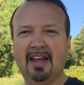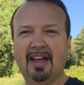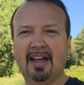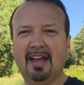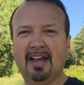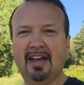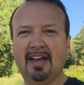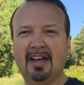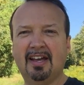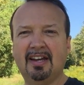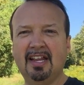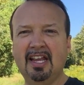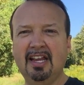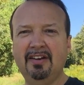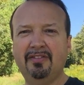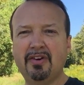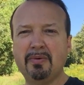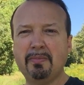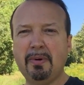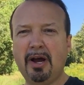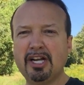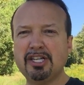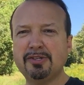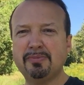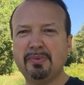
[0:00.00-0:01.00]
And he
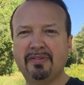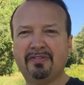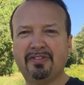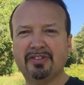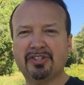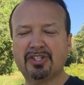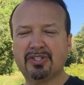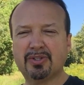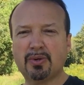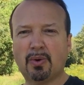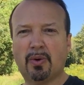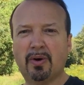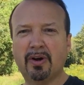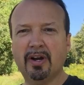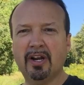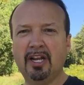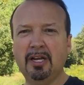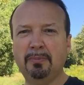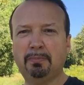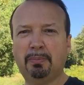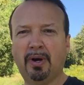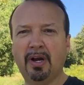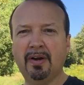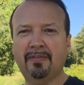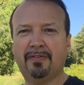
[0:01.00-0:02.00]
reminds me of a story.
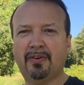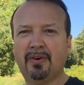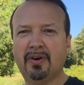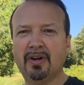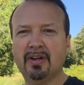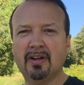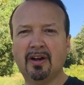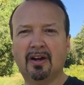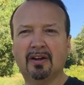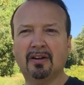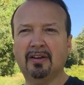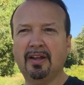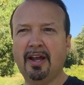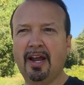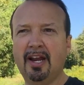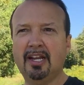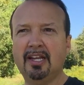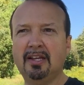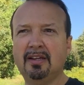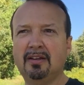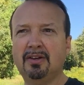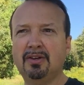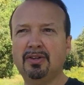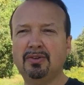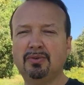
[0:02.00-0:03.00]
He prayed for a young
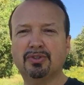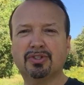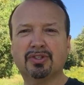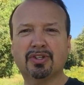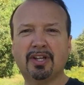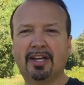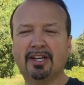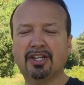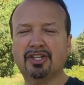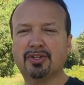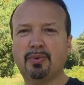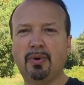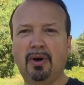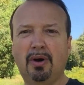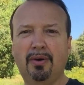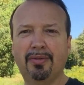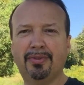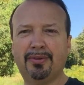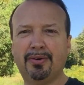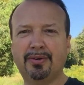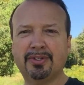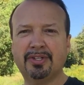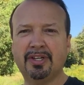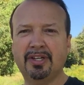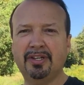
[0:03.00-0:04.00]
lady who was like
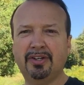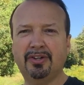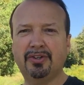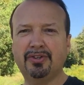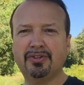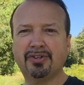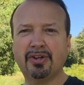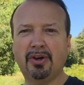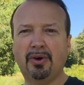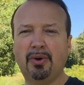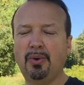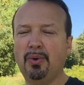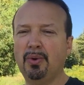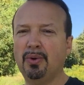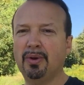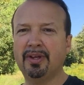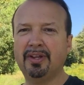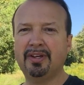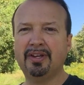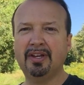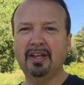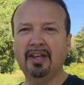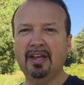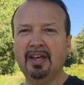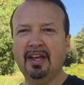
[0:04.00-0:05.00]
12, 13 years old,
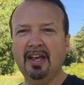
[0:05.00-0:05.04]
and